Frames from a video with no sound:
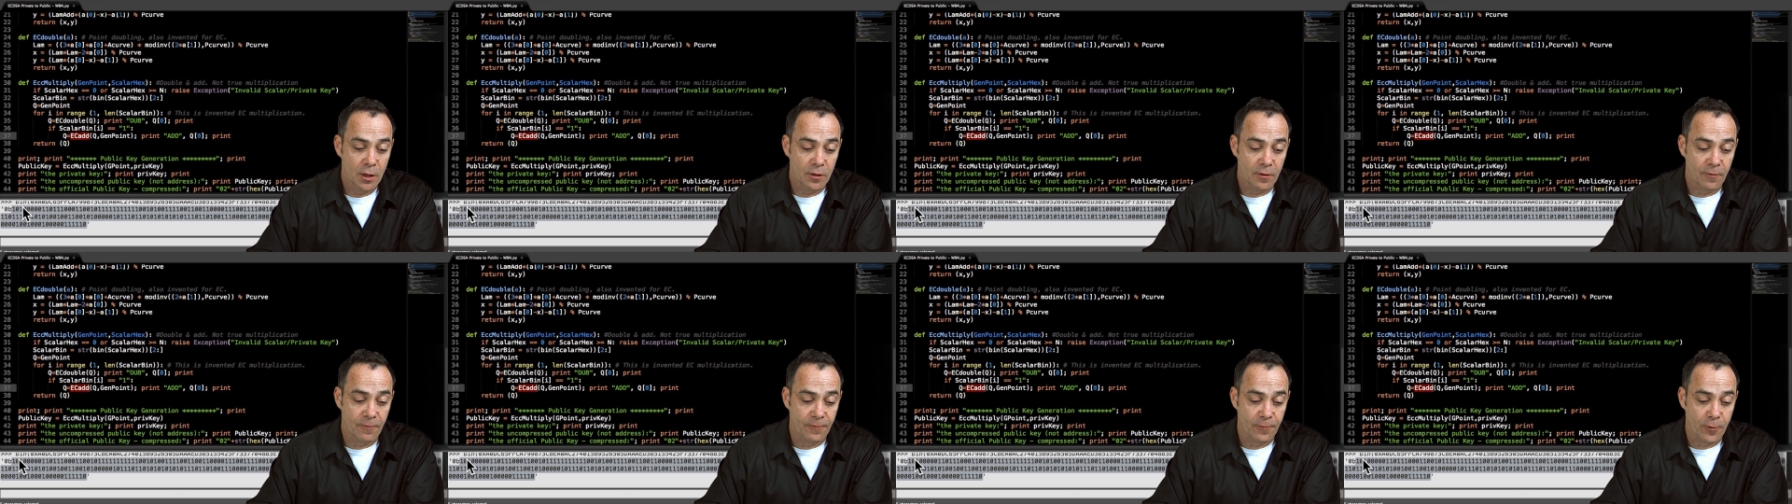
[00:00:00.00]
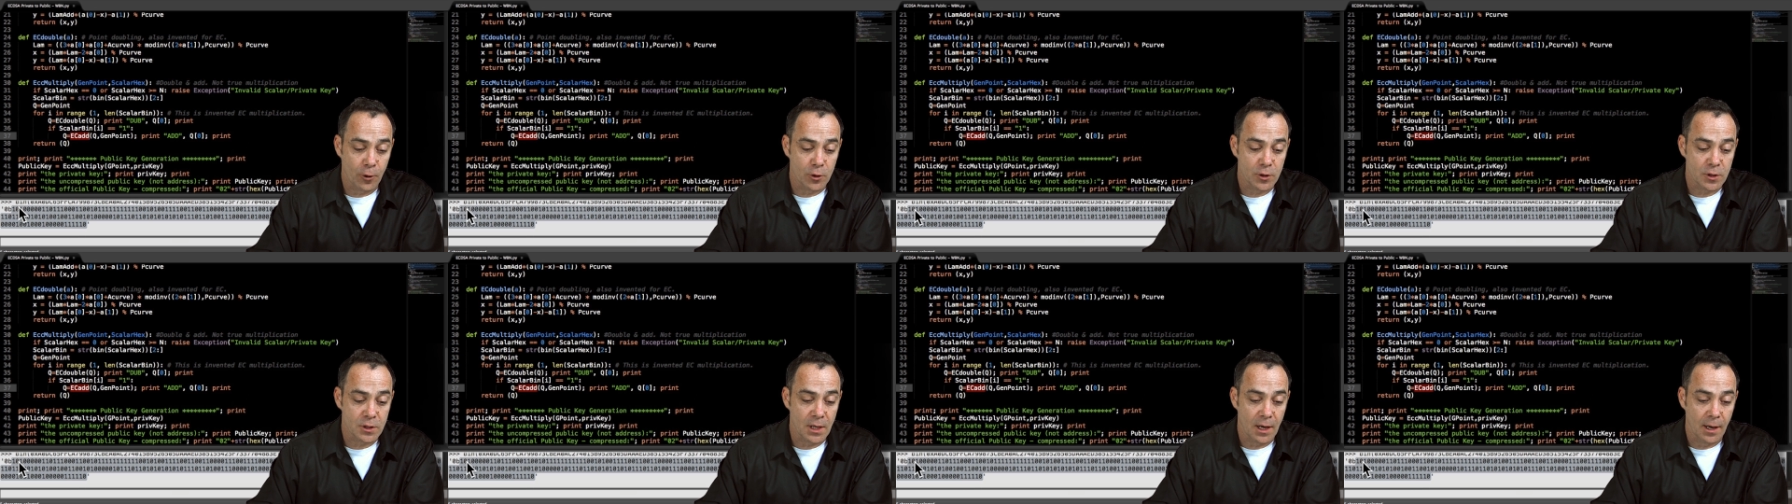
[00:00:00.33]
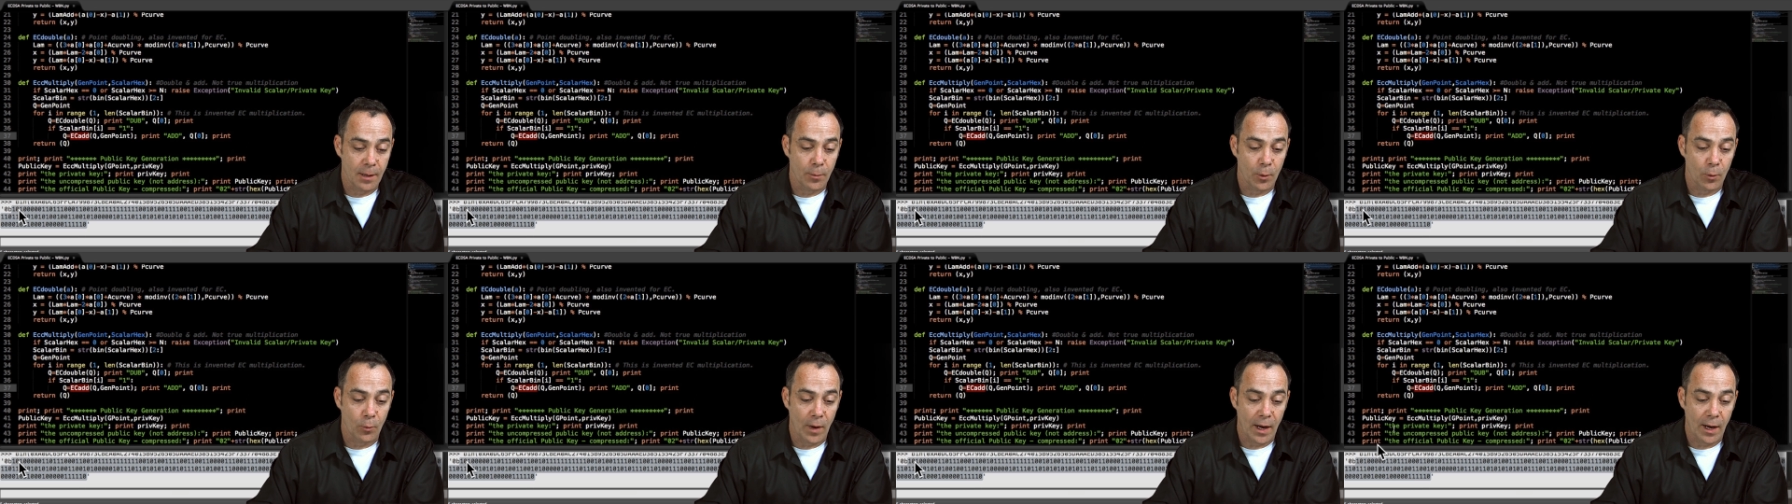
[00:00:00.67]
The first
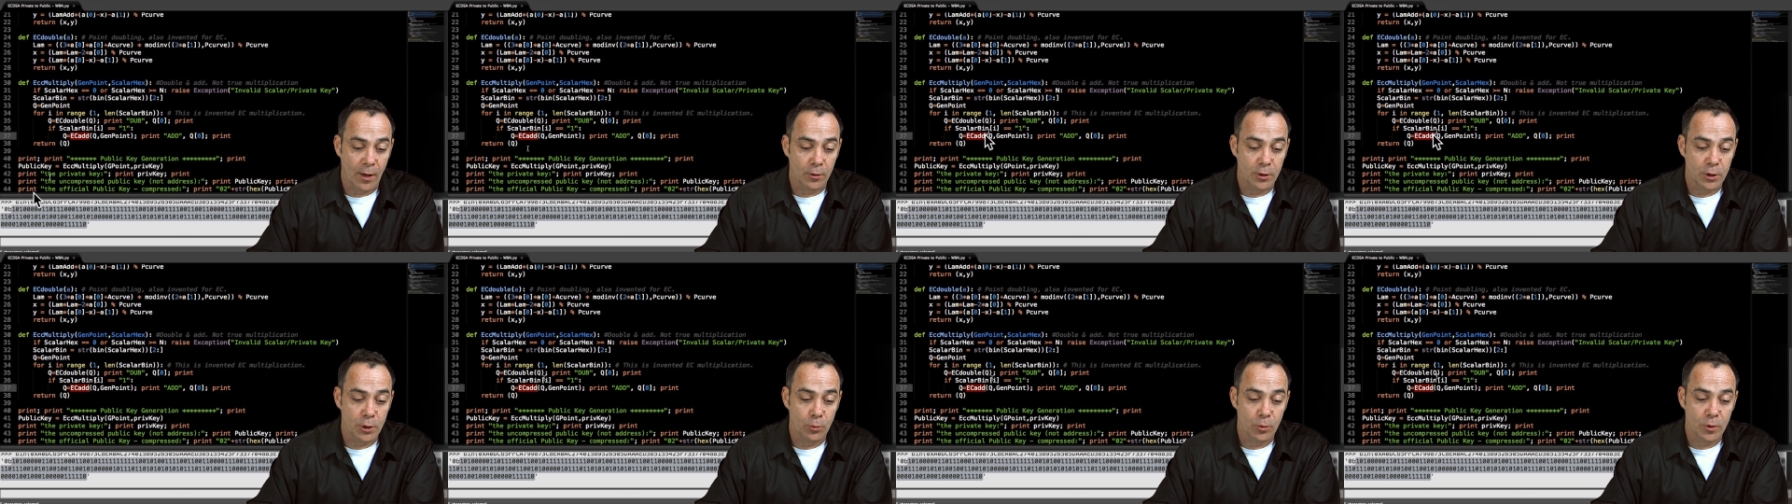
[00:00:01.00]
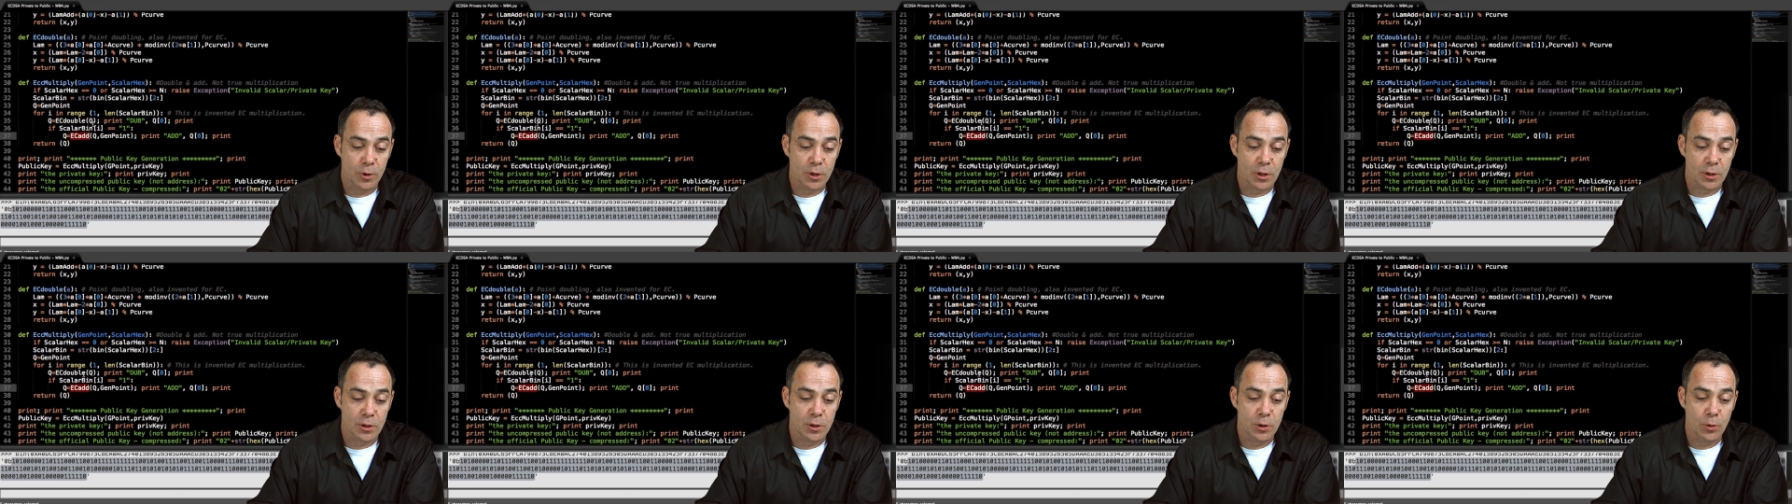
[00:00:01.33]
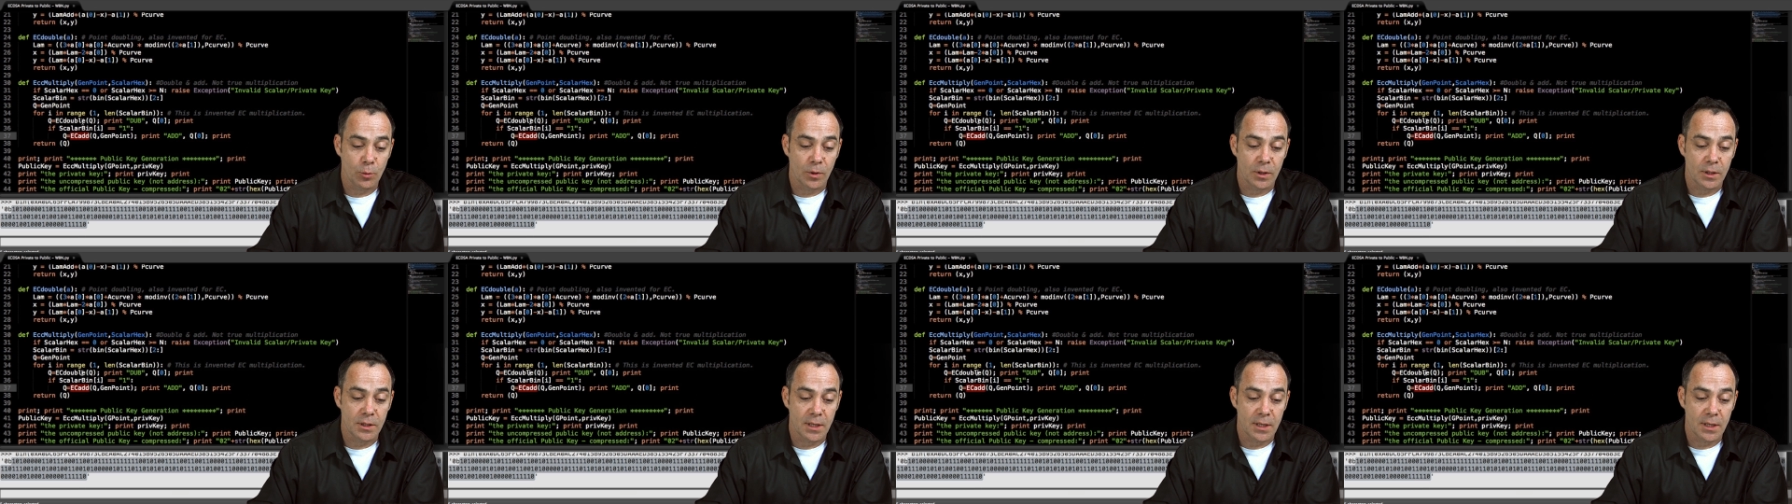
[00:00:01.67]
time around, you would just do a